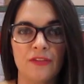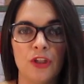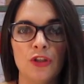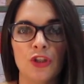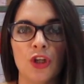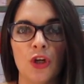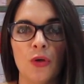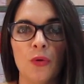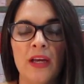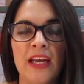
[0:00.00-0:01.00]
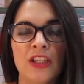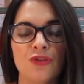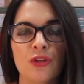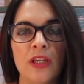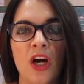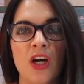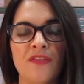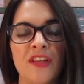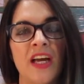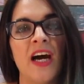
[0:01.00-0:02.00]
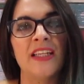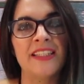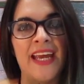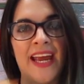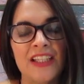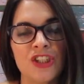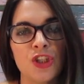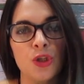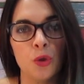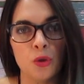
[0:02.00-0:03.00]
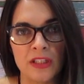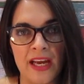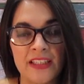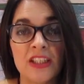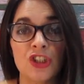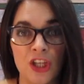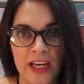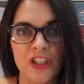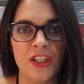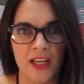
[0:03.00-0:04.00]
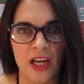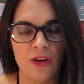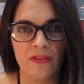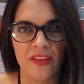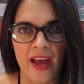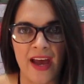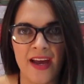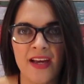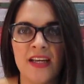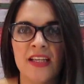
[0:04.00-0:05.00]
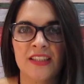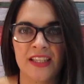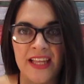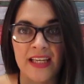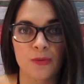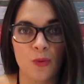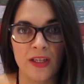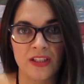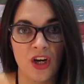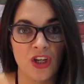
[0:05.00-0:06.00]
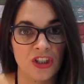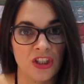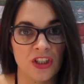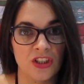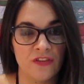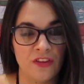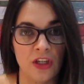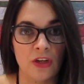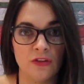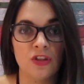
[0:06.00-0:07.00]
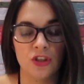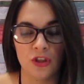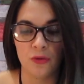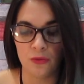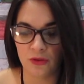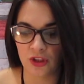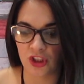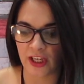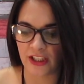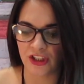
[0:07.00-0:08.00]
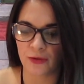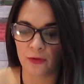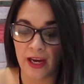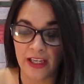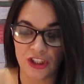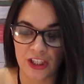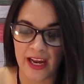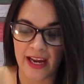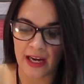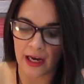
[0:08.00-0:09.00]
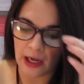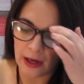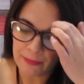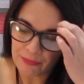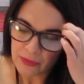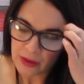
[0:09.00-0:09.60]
of cuticle, it's really hard for the colour to get into the cortex to change the colour of the hair. So that's why it's harder, you know, to change Asian hair colour.